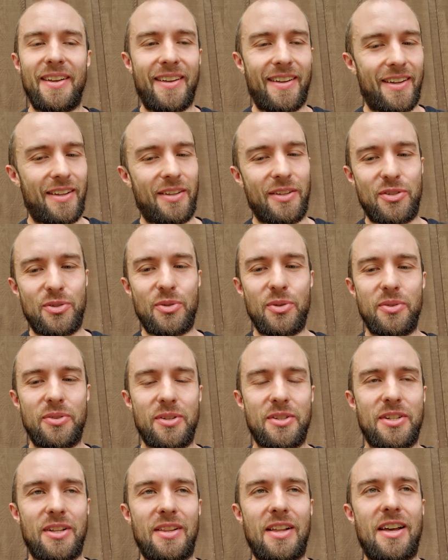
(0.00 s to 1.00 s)
And in truth,
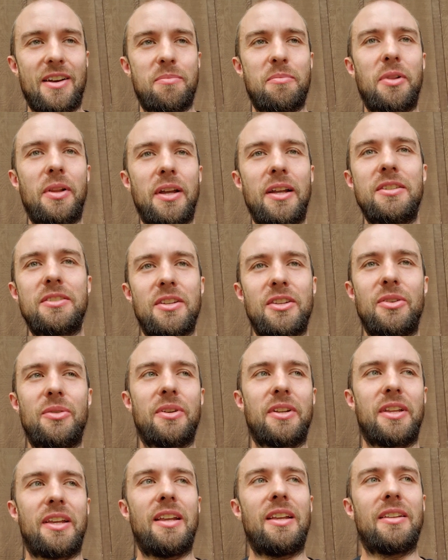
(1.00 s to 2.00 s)
there's a lot of plants that you
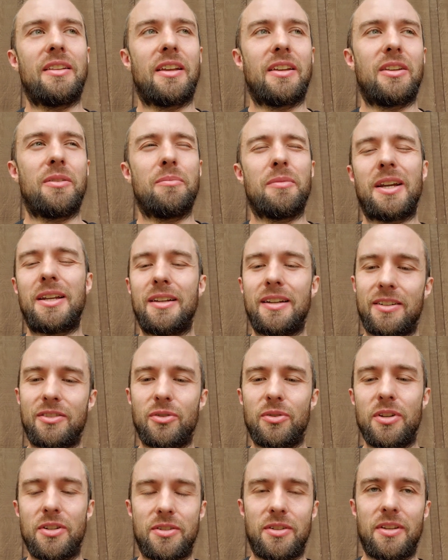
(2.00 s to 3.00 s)
can eat that you might not
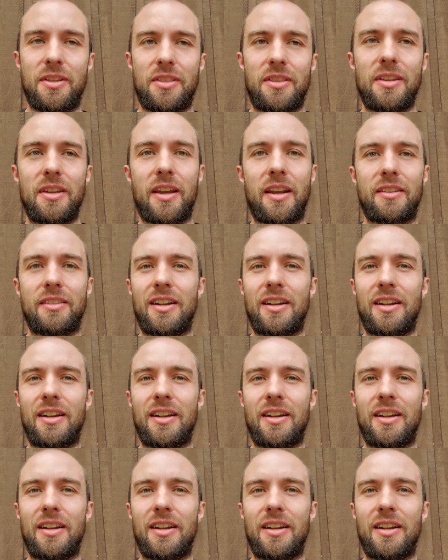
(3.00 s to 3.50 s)
traditionally think,